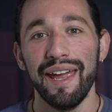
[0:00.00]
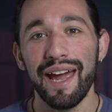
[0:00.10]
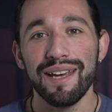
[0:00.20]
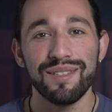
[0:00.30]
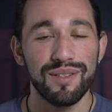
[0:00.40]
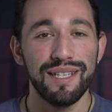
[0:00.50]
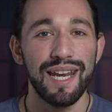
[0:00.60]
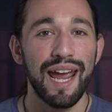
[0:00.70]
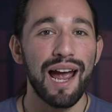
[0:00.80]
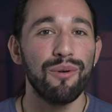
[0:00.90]
Hey guys, so
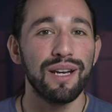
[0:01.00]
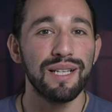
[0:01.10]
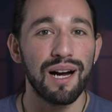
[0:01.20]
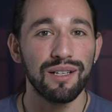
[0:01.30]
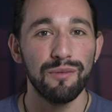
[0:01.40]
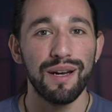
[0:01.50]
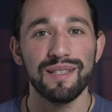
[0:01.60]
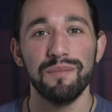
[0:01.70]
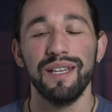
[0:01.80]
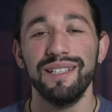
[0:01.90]
today I want to talk to you about
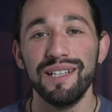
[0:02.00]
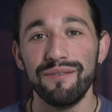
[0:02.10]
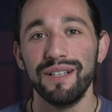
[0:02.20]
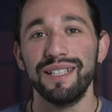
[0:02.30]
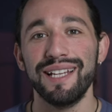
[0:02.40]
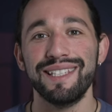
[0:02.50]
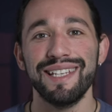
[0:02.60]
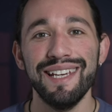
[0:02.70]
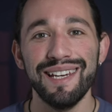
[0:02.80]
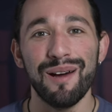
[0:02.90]
something different that's
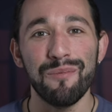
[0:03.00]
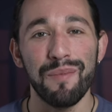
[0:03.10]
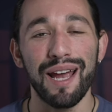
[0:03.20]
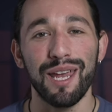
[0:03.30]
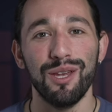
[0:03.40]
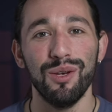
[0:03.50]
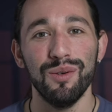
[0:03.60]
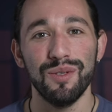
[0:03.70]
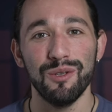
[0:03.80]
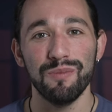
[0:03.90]
in my
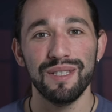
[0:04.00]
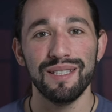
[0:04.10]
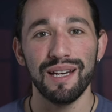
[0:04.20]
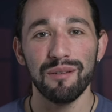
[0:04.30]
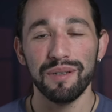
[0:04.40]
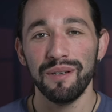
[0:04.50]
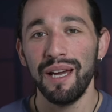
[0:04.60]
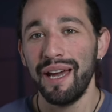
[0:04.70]
YouTube setup.